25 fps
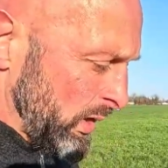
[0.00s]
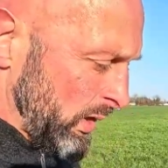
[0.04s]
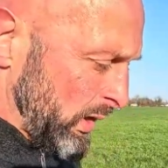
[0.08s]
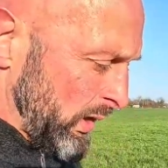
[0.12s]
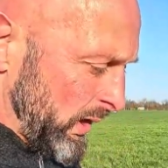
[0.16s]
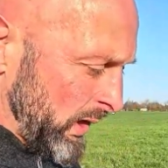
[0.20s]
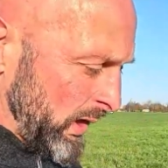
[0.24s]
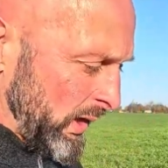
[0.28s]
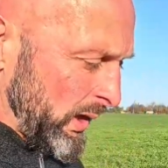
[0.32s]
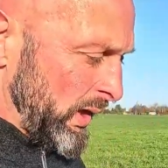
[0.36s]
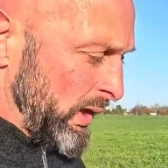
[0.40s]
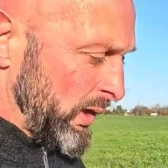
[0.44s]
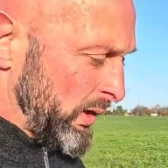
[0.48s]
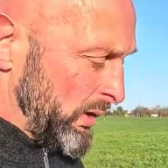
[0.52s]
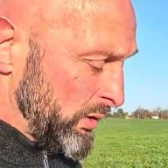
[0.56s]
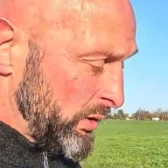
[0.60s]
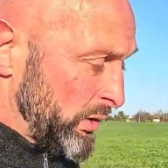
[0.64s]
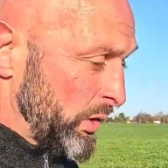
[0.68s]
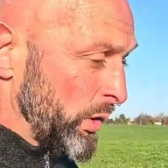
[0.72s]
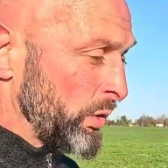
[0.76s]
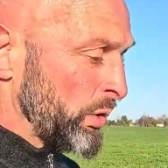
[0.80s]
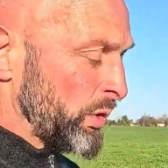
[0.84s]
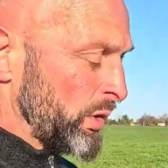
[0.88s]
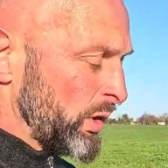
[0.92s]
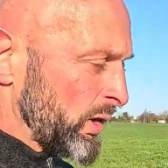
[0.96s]
uh,
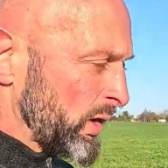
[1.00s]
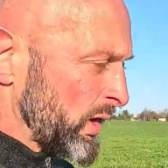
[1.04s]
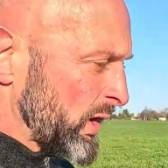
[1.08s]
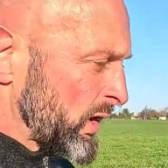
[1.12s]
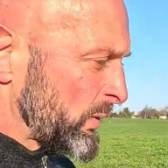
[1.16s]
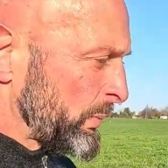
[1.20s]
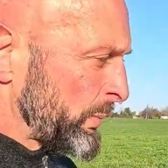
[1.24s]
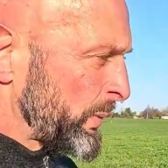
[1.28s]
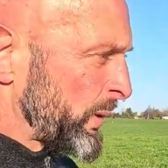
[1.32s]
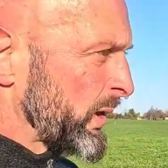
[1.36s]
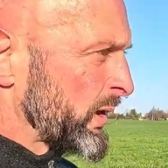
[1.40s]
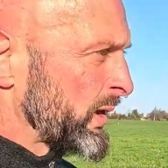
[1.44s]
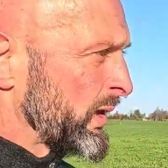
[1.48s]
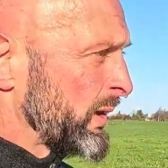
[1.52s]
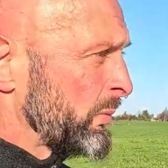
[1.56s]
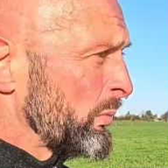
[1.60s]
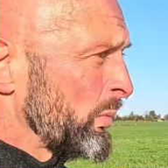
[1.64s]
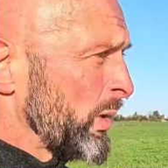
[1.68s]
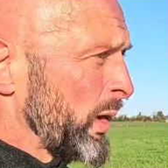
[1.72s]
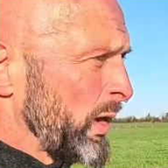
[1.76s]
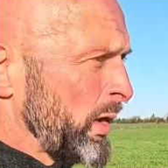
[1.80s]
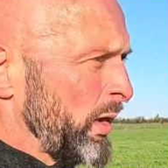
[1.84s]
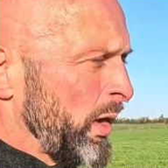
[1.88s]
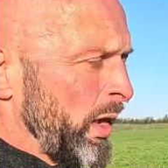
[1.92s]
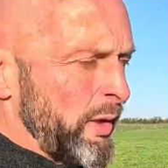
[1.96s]
use in the spring than
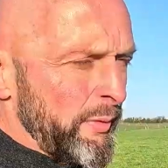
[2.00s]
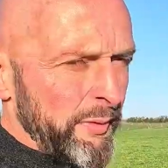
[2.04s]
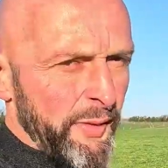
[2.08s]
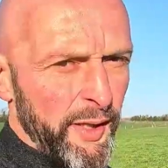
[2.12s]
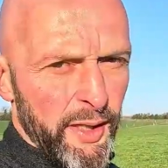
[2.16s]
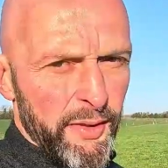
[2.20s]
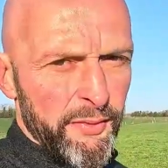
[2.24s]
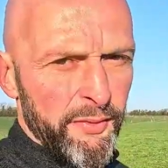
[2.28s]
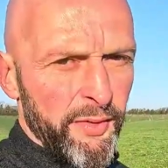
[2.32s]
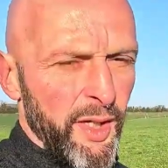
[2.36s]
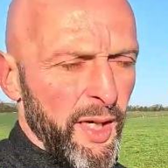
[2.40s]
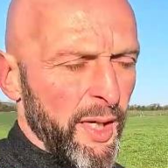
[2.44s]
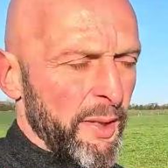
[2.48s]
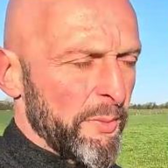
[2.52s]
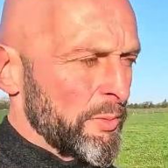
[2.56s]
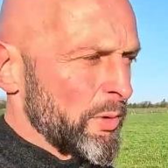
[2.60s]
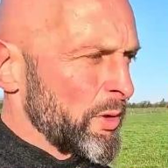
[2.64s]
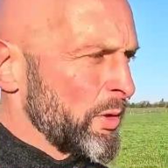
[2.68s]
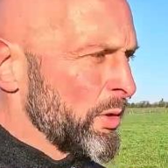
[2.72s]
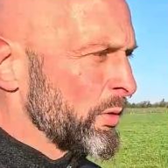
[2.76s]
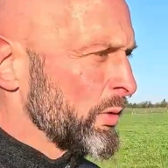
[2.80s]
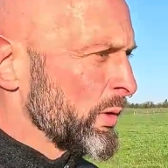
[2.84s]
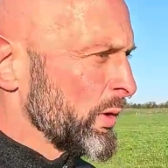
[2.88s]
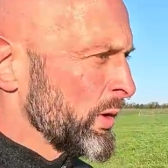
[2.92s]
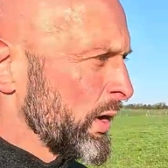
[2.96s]
what a lot of other farms
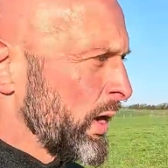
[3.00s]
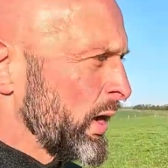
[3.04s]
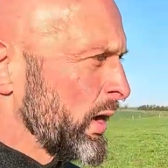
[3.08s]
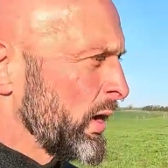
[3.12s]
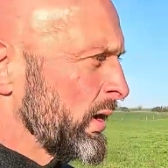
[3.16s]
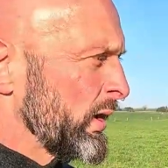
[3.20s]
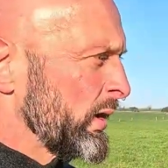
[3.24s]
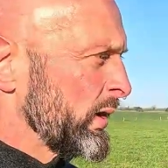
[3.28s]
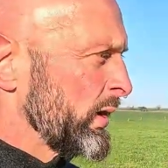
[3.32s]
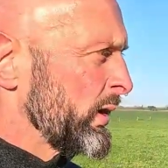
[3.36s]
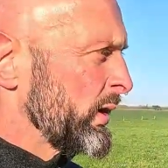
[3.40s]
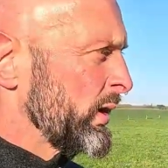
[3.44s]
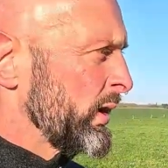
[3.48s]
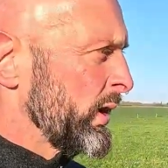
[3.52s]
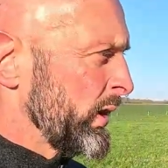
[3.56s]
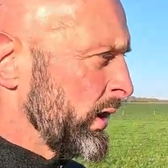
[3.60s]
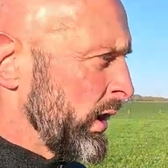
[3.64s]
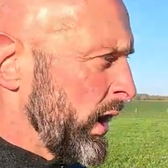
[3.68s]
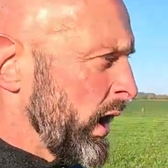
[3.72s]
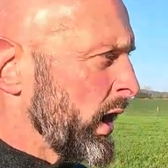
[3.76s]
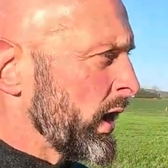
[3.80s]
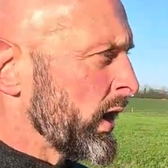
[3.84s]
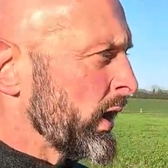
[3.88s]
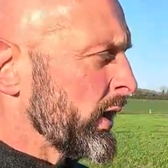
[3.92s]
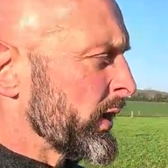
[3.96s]
do in, in, in
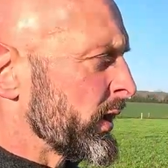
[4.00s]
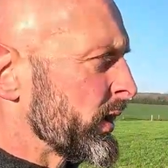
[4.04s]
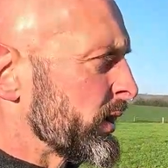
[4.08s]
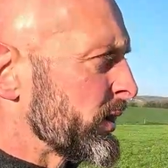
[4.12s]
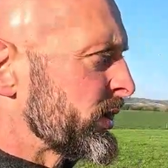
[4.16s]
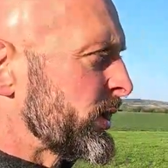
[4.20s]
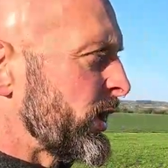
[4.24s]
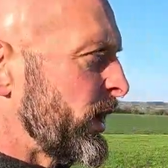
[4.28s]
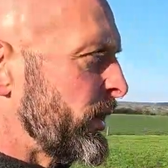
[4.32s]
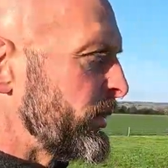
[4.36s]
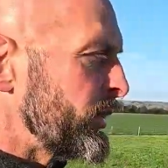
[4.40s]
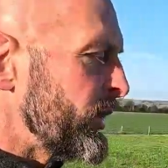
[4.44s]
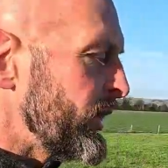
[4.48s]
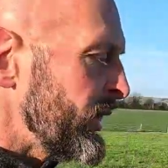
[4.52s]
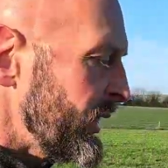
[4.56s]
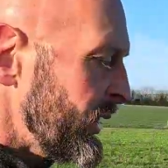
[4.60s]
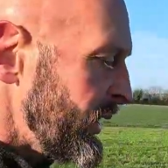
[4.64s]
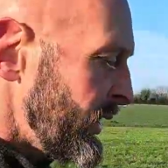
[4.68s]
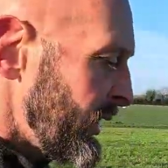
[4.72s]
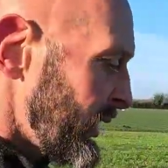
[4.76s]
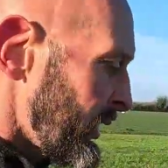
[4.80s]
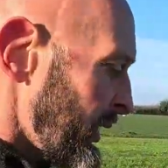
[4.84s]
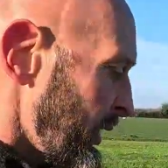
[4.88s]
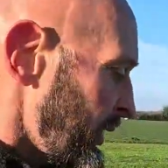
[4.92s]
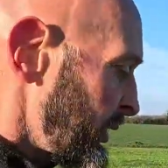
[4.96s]
Ireland so
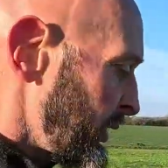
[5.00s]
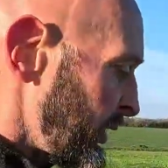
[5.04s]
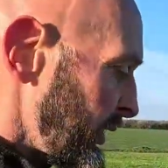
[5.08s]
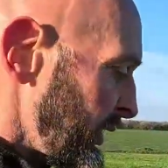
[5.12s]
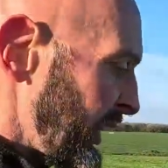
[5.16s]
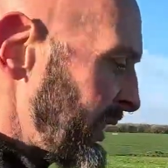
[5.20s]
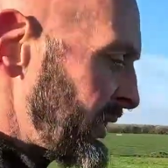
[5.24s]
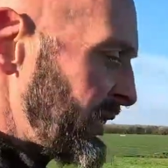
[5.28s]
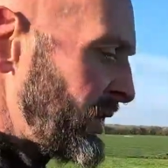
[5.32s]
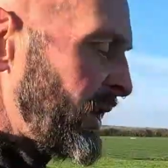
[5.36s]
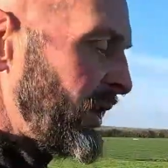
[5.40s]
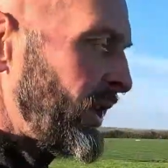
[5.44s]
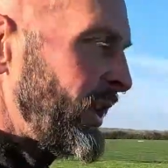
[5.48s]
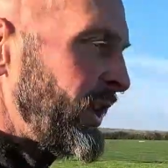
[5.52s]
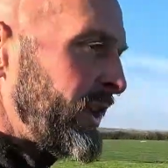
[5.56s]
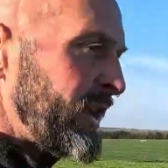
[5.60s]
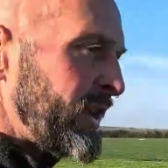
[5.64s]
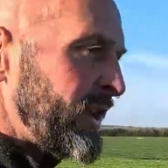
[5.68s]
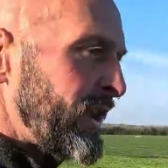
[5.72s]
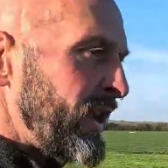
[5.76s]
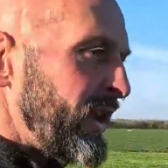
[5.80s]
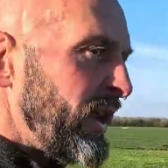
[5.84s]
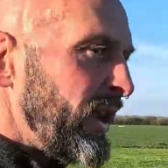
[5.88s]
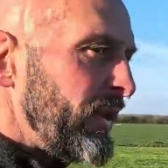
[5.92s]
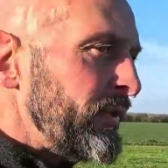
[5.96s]
look that's the thing
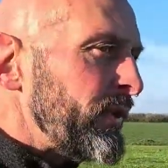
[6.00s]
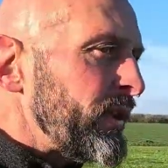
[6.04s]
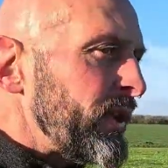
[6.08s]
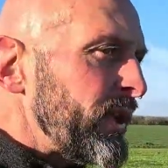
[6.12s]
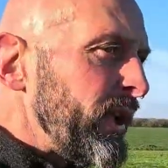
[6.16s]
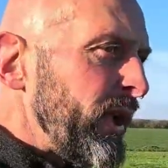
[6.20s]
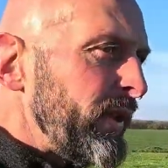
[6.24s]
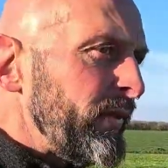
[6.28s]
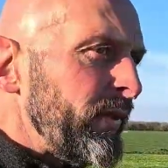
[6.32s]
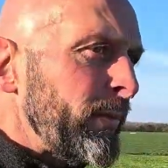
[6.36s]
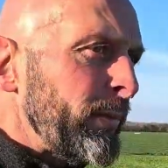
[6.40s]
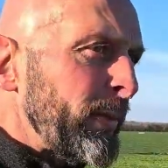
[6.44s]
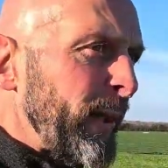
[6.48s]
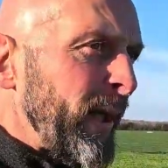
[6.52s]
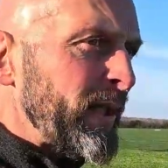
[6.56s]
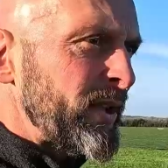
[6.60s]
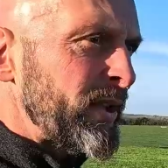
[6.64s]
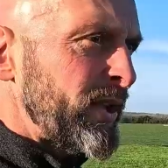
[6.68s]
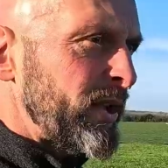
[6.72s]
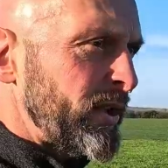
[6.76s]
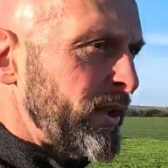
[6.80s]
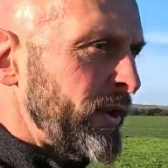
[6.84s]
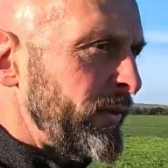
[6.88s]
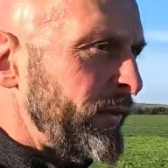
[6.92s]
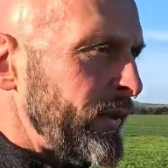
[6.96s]
every, every place
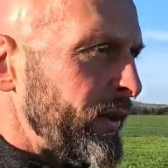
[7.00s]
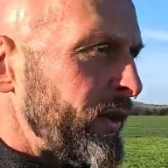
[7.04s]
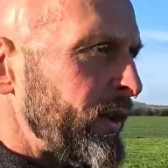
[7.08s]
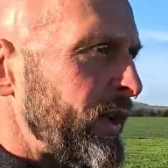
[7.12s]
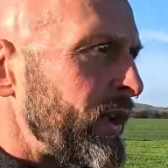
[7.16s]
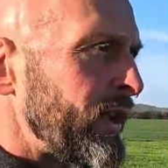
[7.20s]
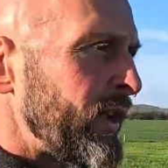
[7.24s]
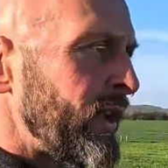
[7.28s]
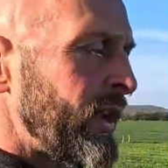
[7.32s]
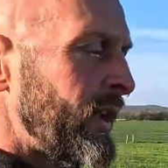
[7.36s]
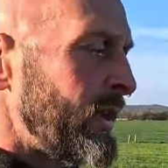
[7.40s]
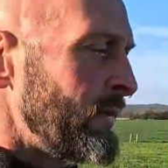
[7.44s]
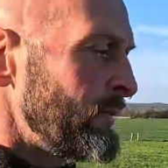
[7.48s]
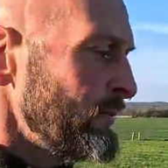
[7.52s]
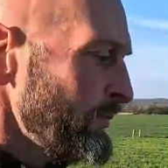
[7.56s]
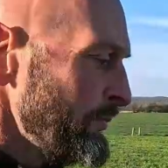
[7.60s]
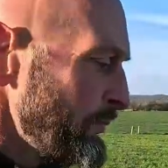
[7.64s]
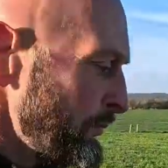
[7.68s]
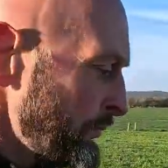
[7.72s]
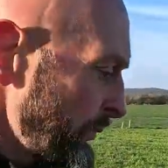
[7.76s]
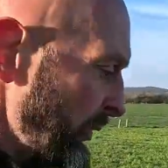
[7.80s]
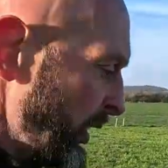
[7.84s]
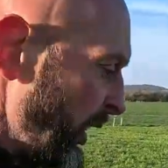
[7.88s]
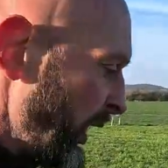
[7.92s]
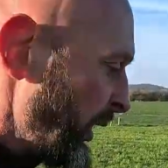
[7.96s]
is different
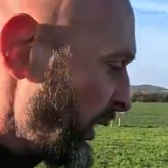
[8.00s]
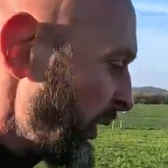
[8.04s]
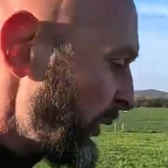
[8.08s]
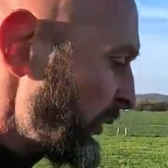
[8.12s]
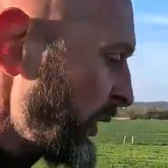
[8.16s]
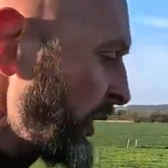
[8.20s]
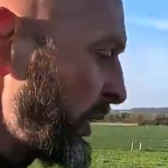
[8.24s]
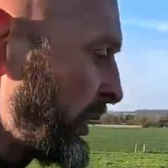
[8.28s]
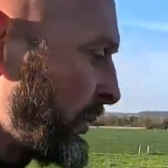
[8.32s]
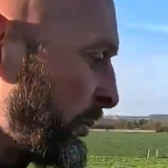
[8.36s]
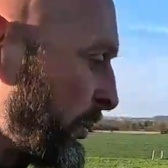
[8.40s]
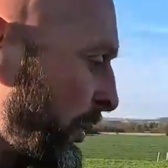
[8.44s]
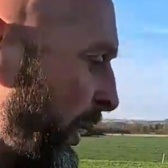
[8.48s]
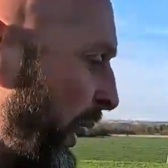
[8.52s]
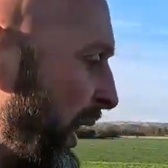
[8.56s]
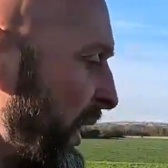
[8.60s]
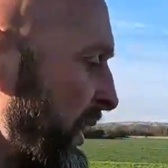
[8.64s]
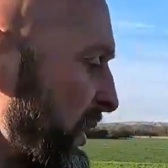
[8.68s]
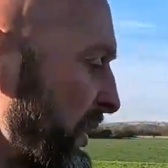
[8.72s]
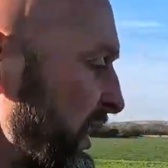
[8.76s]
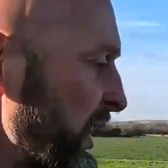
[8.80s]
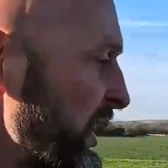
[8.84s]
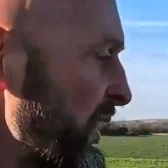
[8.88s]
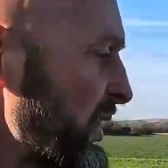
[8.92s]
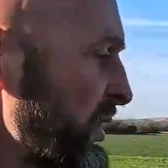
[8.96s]
and every
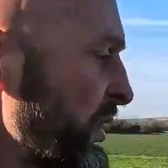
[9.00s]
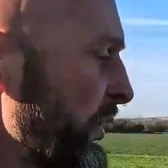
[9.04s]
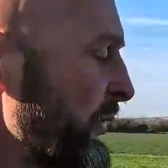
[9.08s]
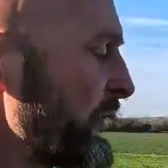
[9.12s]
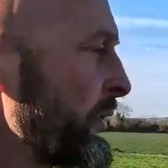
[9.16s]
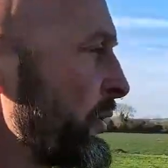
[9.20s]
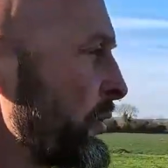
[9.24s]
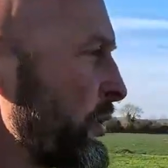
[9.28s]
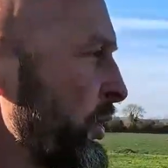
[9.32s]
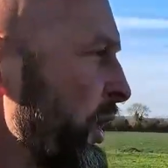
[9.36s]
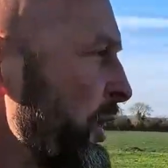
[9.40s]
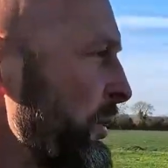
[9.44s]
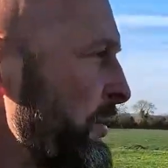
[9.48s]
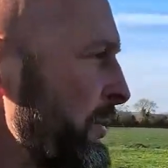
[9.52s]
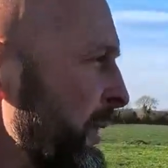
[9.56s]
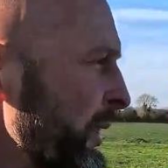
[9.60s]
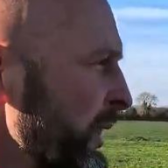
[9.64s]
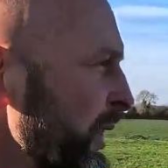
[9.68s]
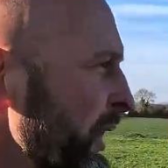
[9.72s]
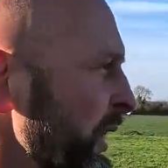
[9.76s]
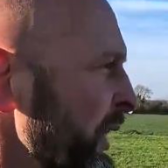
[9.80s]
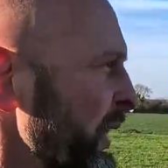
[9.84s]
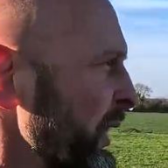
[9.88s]
place needs different treatment